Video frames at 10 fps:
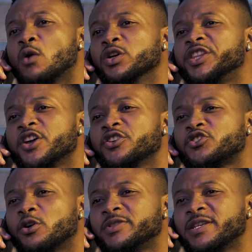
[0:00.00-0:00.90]
I will tell you
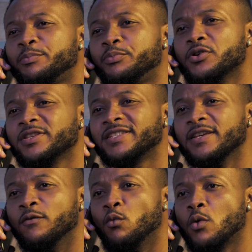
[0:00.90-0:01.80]
something
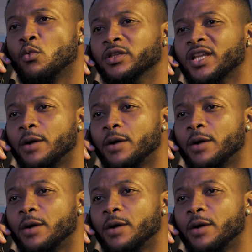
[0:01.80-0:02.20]
positive when one